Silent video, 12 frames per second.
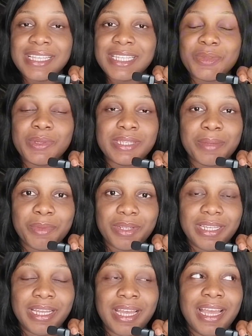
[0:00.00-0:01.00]
Is this Twitter
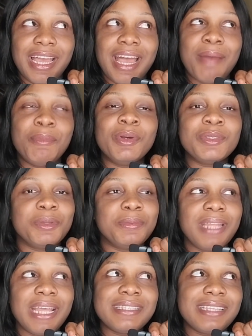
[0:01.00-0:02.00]
money? But
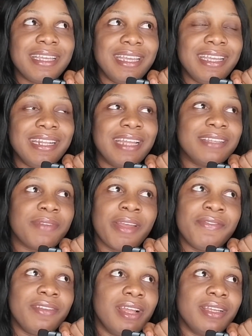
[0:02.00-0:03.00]
sometimes again,
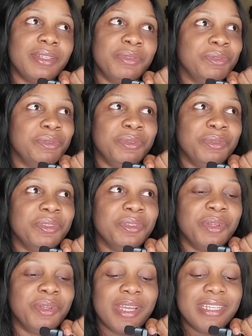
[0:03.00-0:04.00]
I feel like
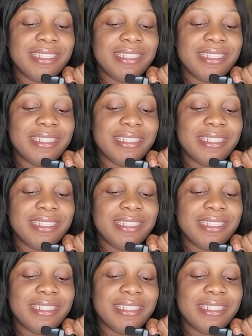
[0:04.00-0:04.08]
no.